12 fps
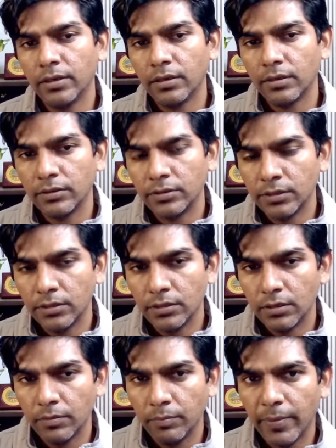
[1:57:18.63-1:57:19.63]
the
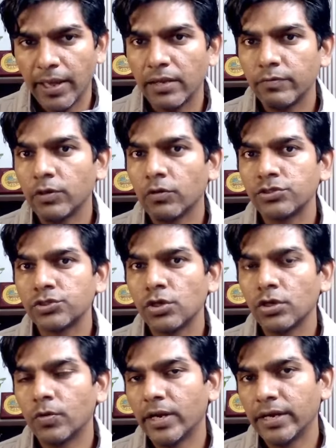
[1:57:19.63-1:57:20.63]
bag will also
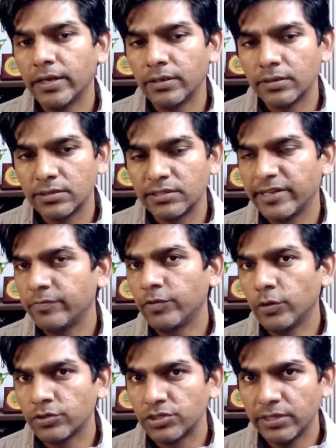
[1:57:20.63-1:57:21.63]
acquire same
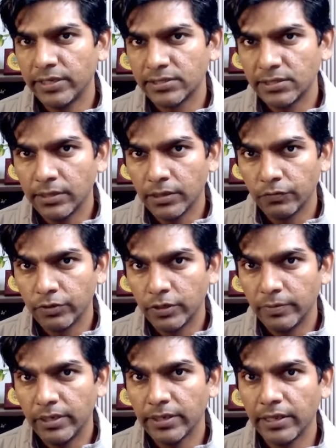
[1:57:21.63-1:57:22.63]
velocity as the conveyor belt,